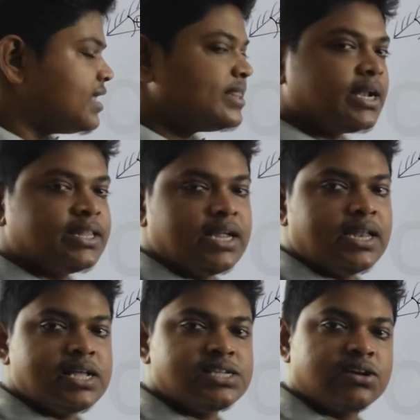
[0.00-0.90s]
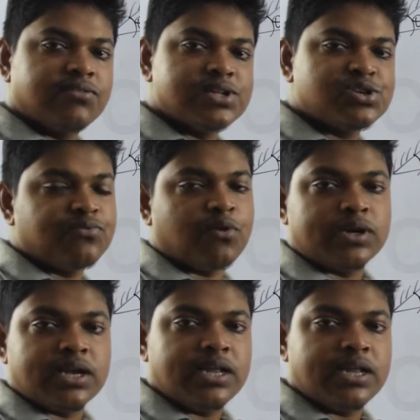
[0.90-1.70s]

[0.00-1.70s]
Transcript: that theta is equals to 40